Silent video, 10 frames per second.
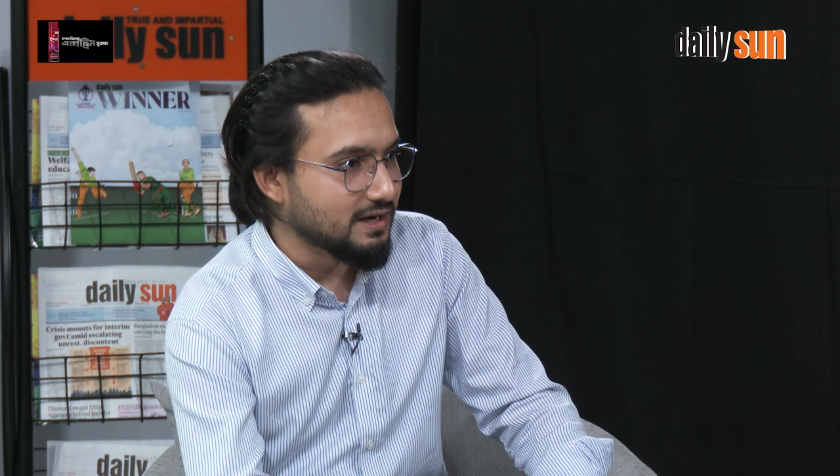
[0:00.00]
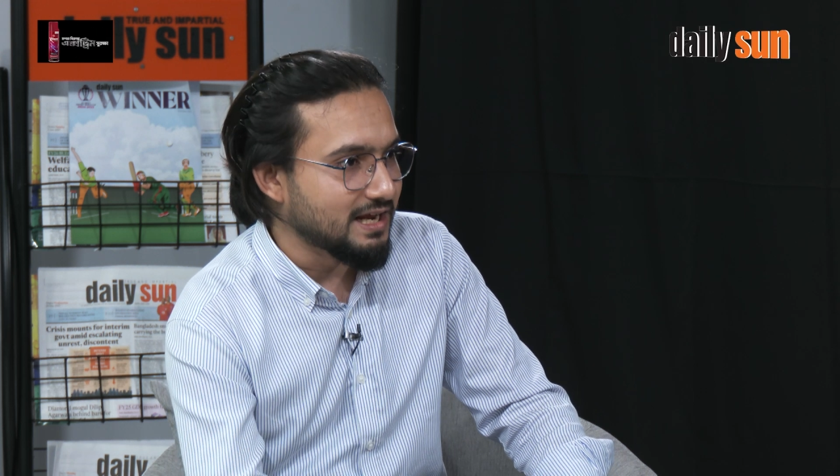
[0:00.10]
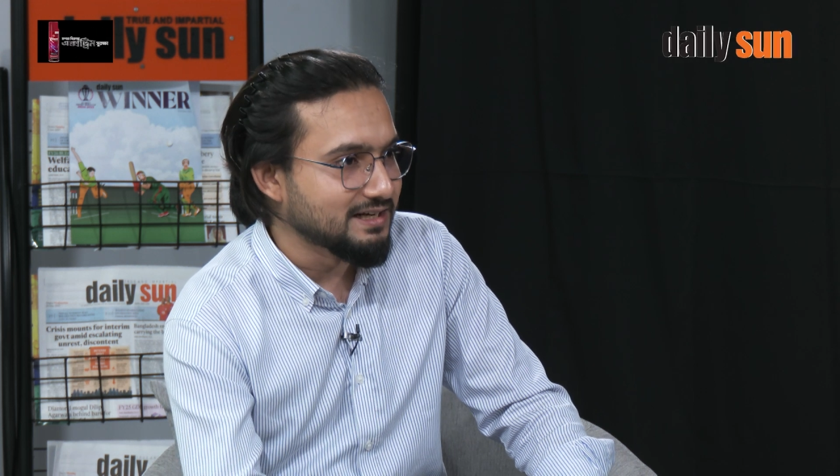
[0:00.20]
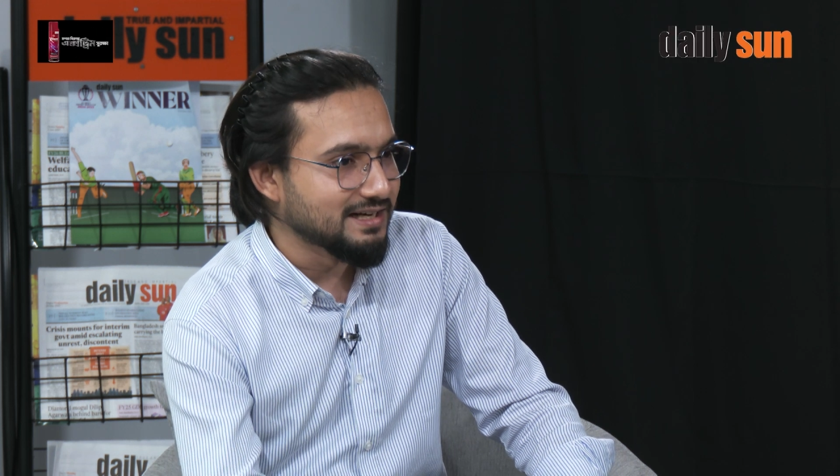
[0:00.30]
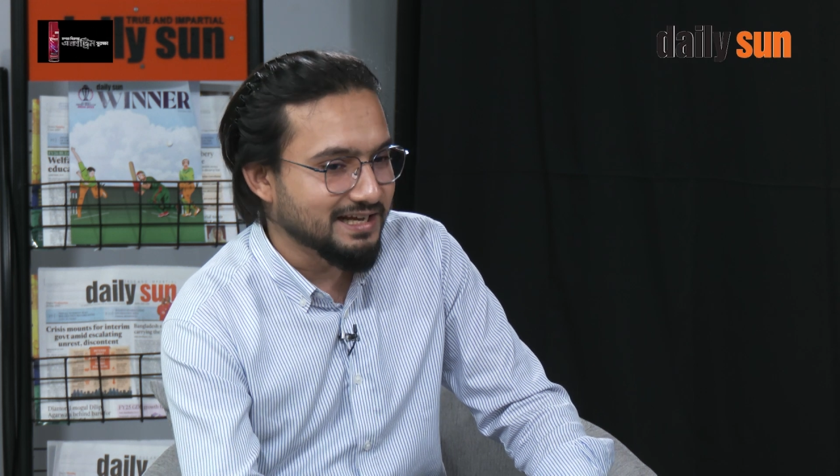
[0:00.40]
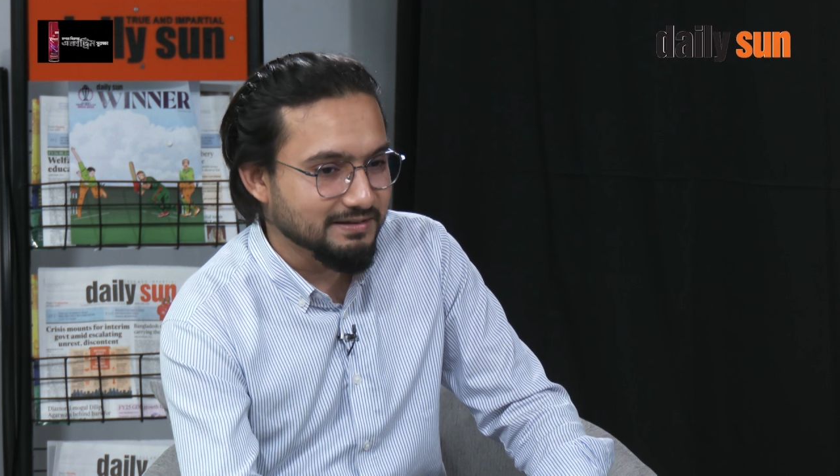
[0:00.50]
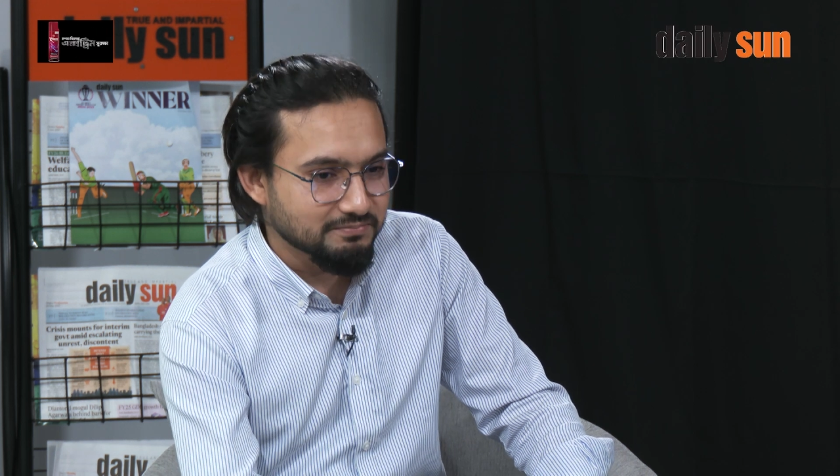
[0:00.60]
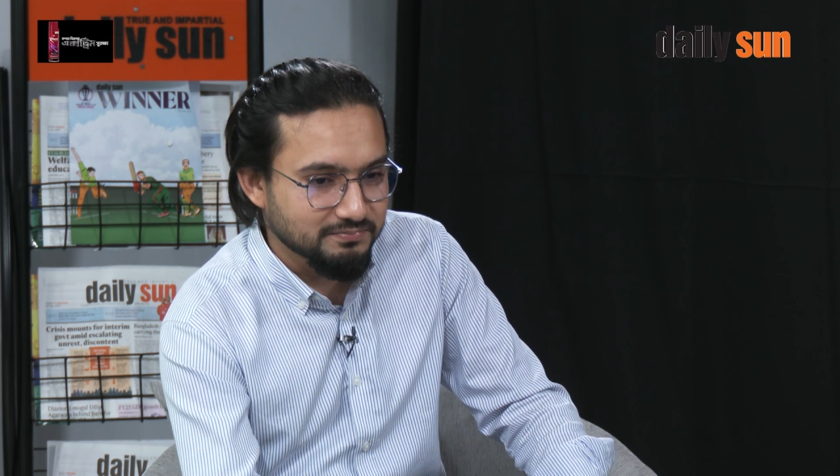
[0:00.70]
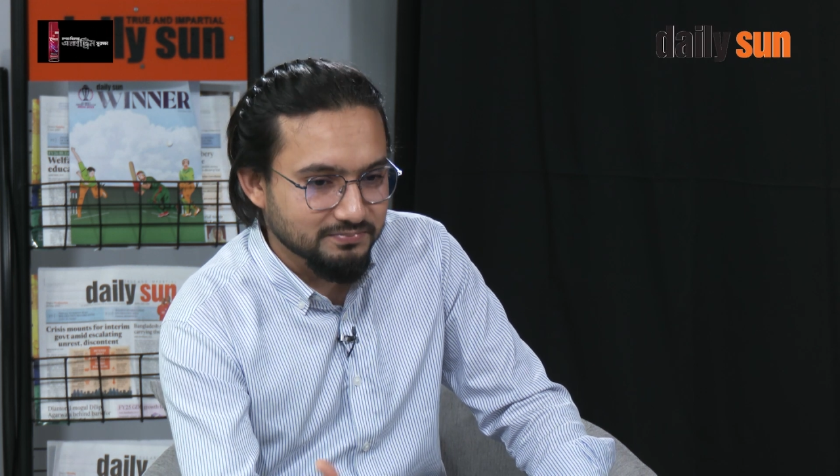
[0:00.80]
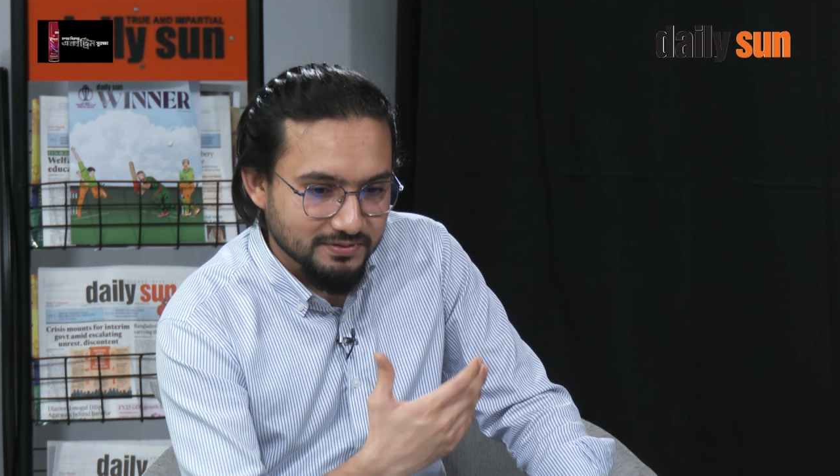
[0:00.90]

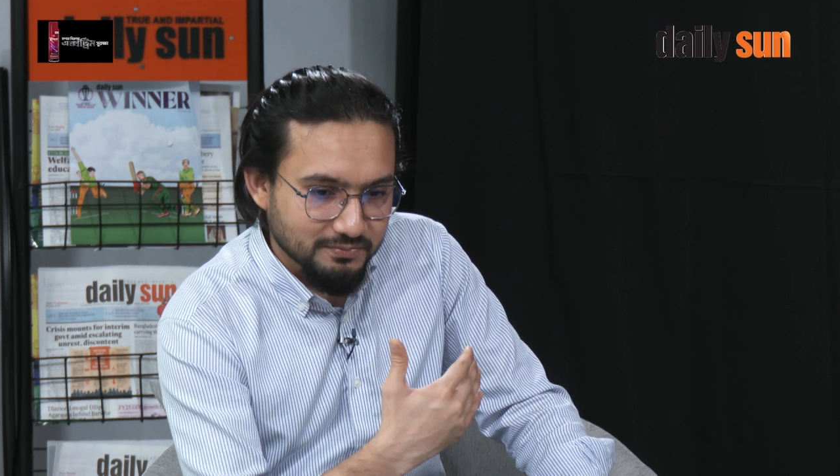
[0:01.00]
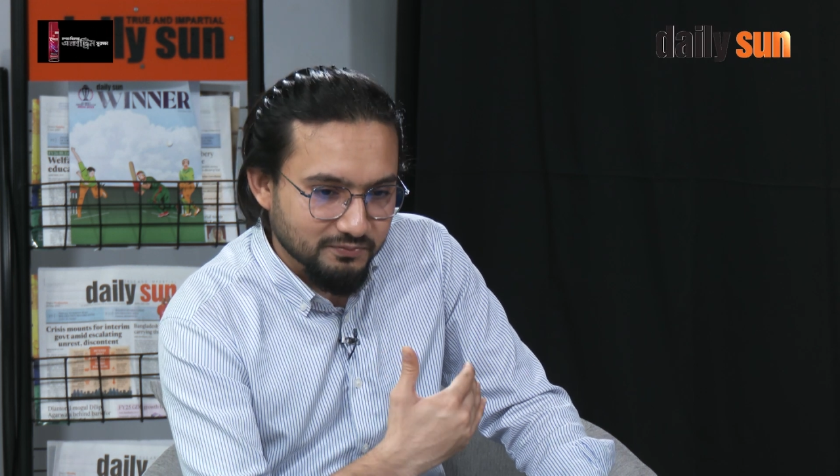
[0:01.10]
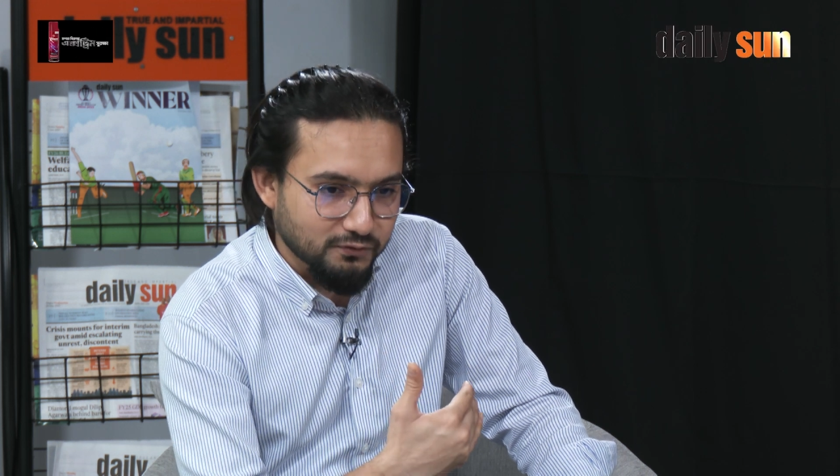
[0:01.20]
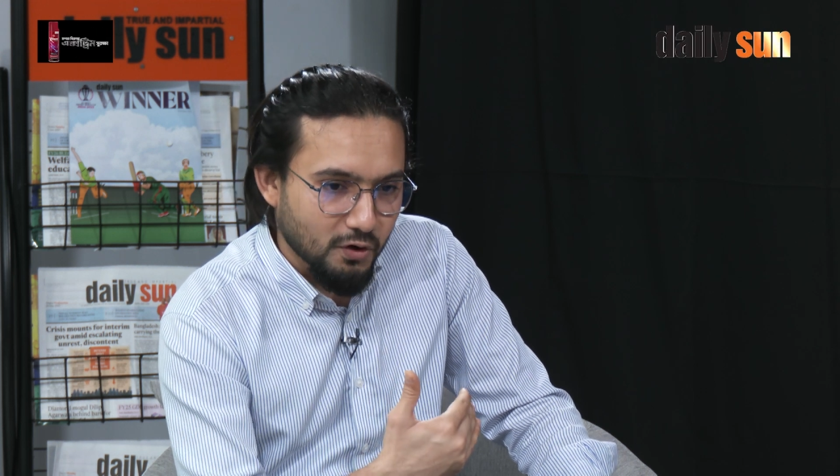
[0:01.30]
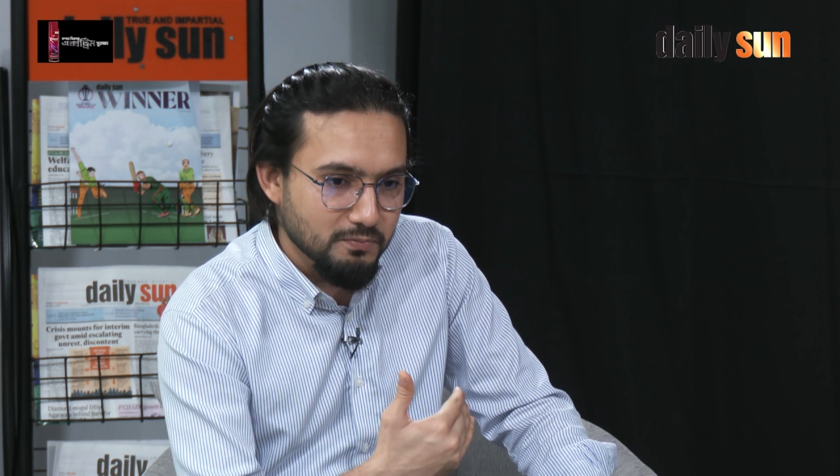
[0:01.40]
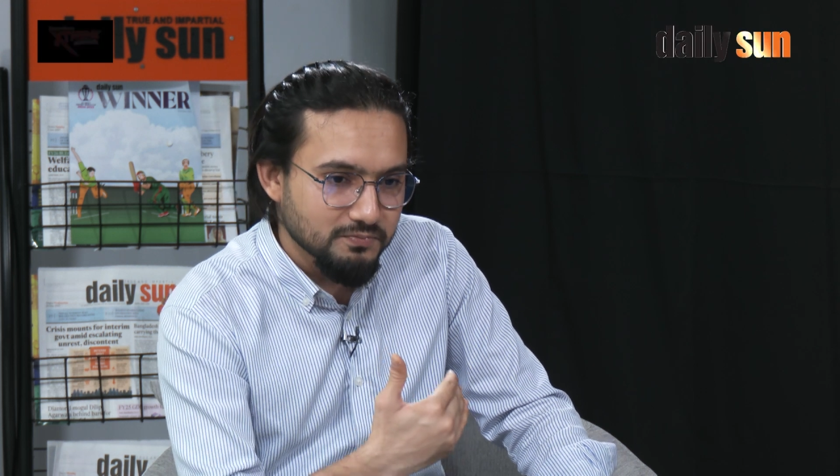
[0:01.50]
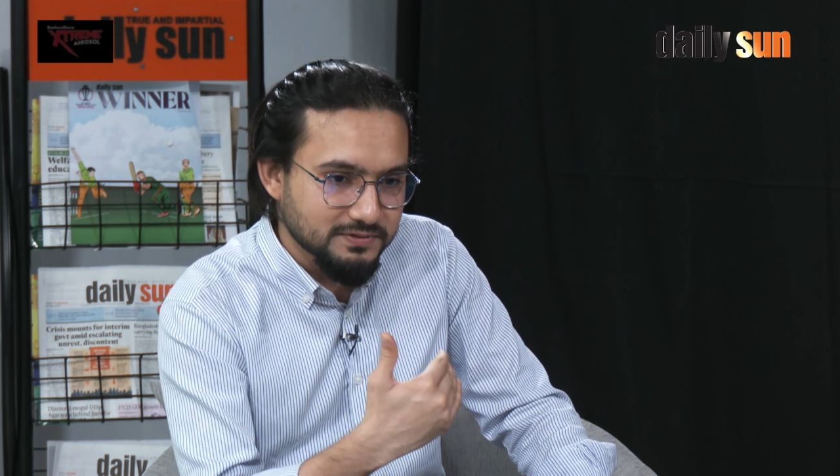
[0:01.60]
And from